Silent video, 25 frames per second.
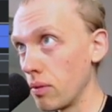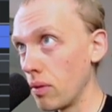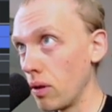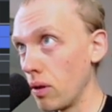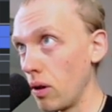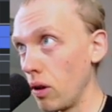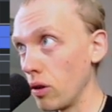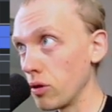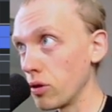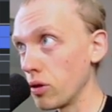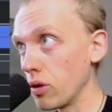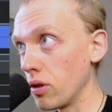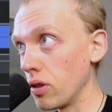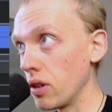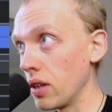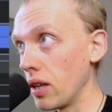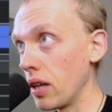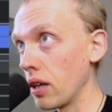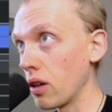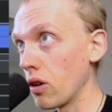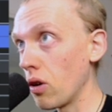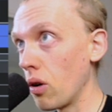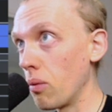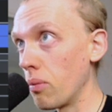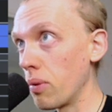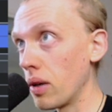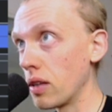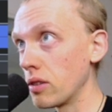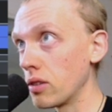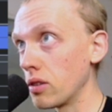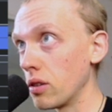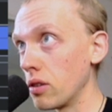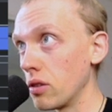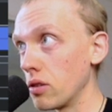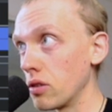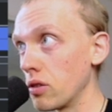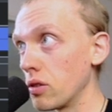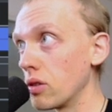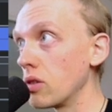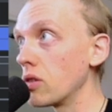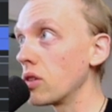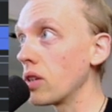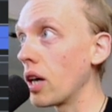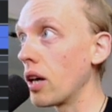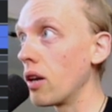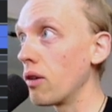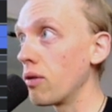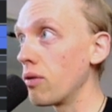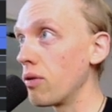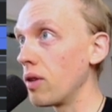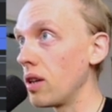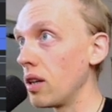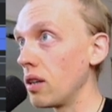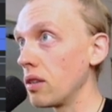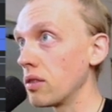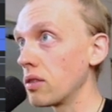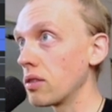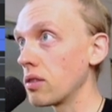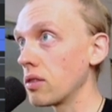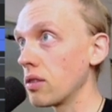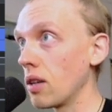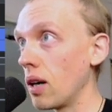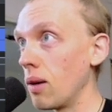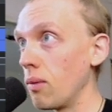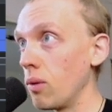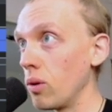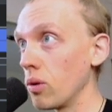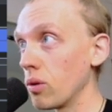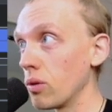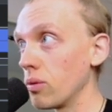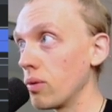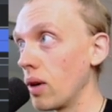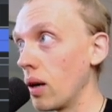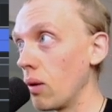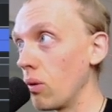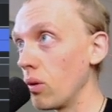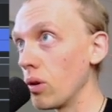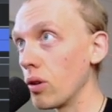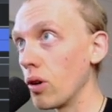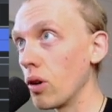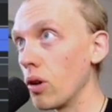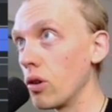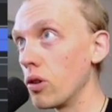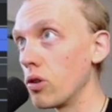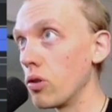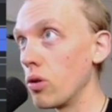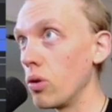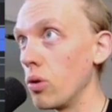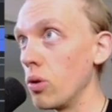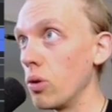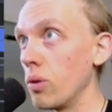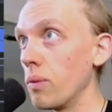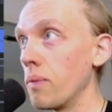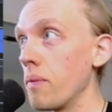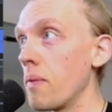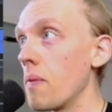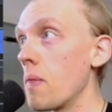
also the compression side of things I will go through.